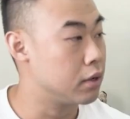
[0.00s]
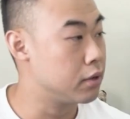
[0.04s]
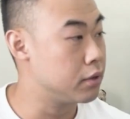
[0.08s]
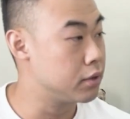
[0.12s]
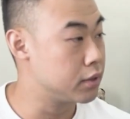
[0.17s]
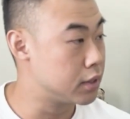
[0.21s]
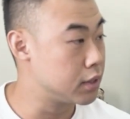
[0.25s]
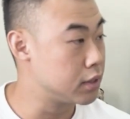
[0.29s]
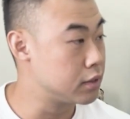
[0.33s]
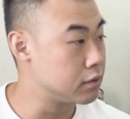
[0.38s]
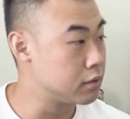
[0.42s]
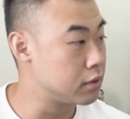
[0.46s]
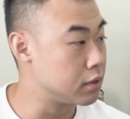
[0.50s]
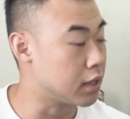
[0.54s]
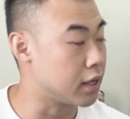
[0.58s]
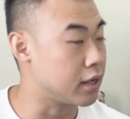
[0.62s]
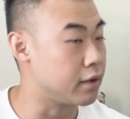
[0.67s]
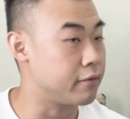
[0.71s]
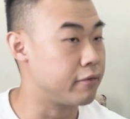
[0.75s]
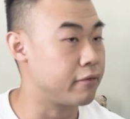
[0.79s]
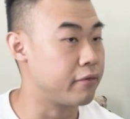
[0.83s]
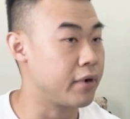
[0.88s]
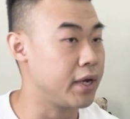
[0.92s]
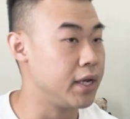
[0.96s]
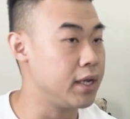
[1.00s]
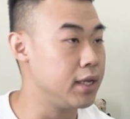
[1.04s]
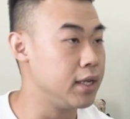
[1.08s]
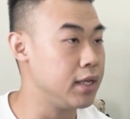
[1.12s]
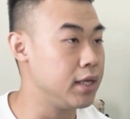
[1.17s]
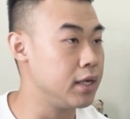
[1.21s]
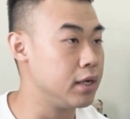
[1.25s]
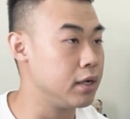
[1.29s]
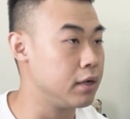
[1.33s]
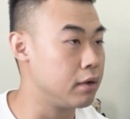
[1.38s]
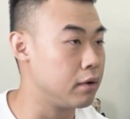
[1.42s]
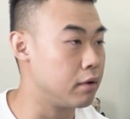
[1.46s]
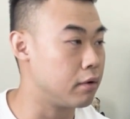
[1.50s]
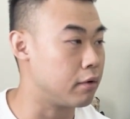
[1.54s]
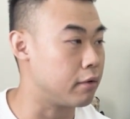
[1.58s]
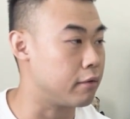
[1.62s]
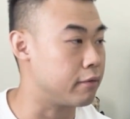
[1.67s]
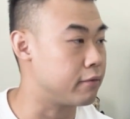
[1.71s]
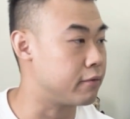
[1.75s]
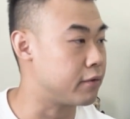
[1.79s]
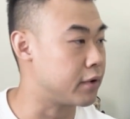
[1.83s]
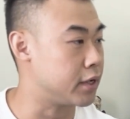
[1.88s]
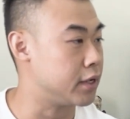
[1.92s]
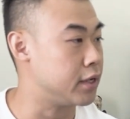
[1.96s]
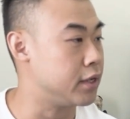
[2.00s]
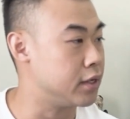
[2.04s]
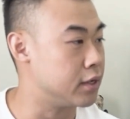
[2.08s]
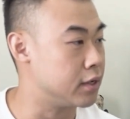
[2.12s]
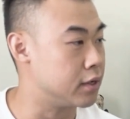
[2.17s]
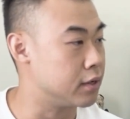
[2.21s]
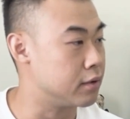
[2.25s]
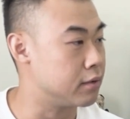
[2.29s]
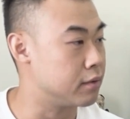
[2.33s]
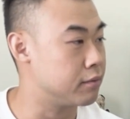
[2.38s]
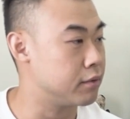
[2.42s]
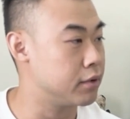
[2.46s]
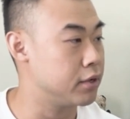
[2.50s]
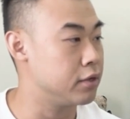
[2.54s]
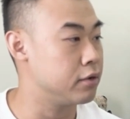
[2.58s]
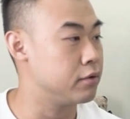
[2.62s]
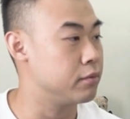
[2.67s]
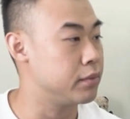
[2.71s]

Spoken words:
you think so? Like friendlier or funnier? Or what do you